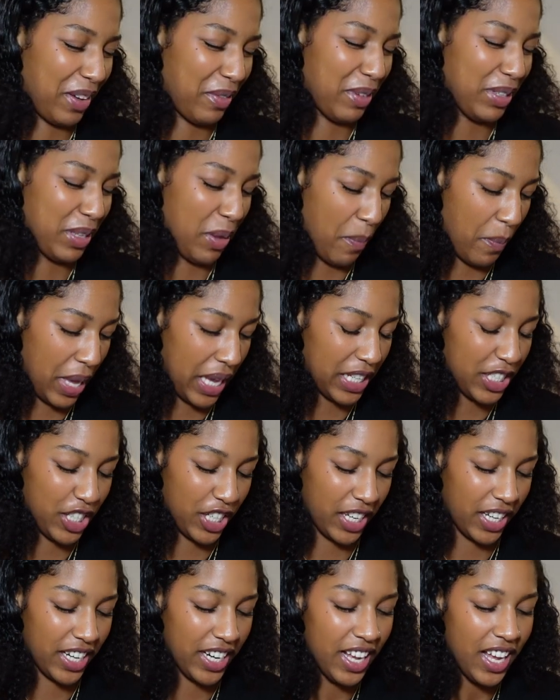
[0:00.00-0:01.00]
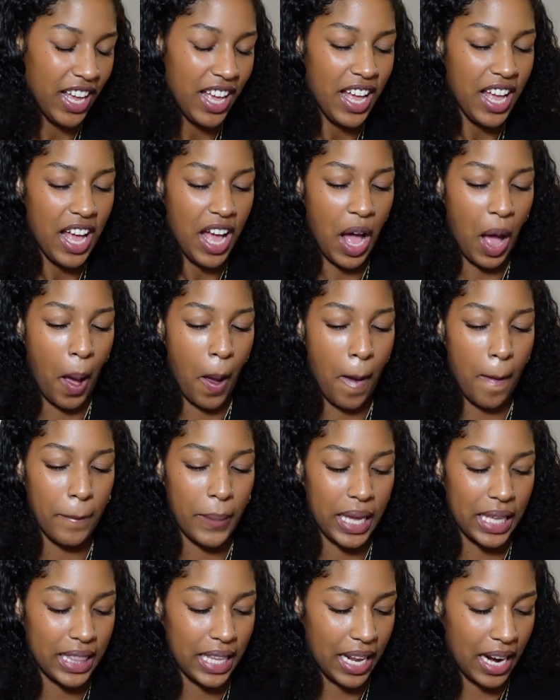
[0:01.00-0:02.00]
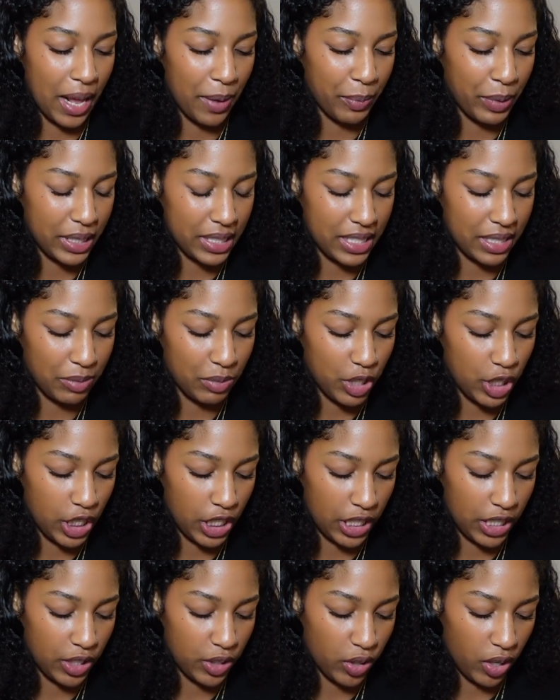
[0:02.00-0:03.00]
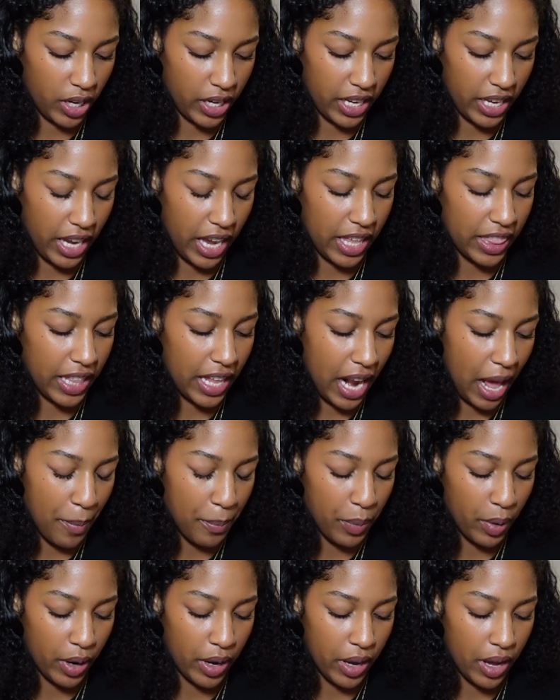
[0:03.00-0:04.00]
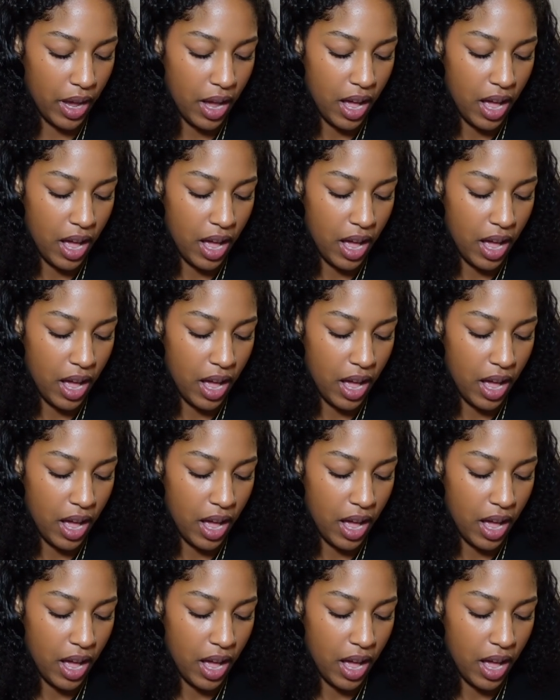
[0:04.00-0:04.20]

some baked chicken. Um, and then I put some cheese on it and then I put